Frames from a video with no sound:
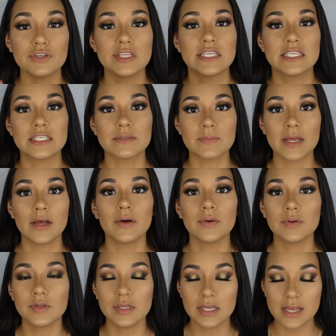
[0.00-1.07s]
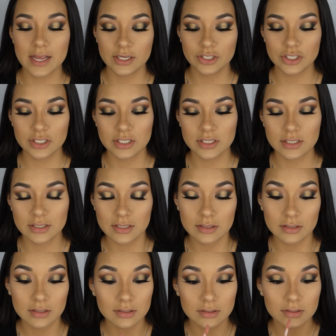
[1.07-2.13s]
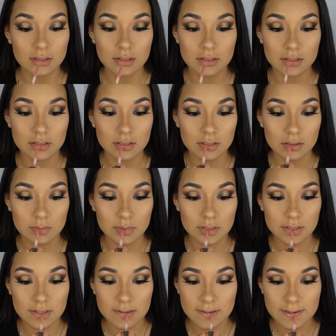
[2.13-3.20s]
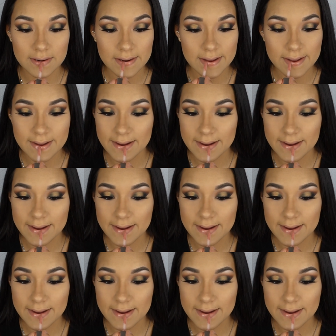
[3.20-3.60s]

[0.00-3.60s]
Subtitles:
for this smell. It's, oh my god.